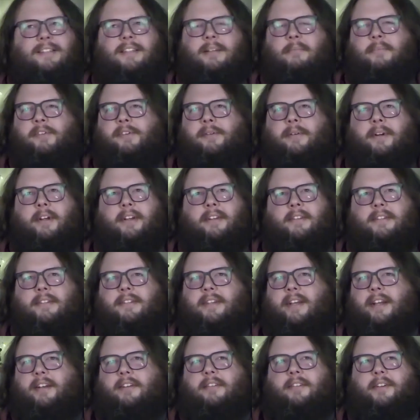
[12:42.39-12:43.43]
Some of you are going to
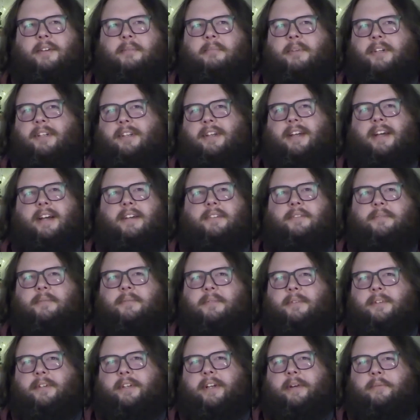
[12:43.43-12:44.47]
say green bean
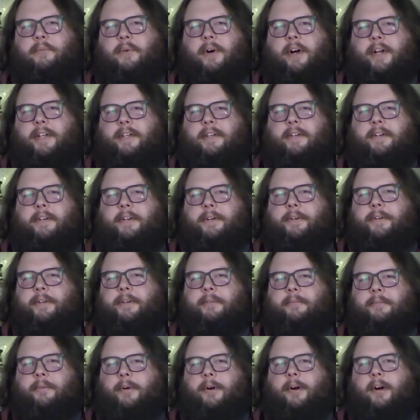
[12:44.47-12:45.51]
casserole, and I want you to know you're
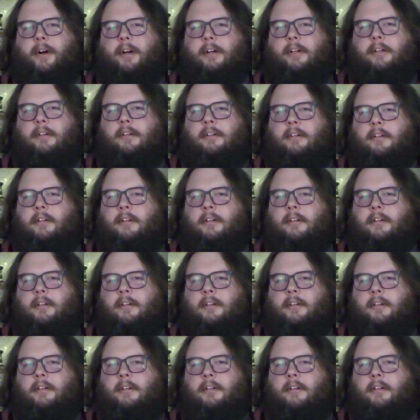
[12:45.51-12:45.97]
wrong.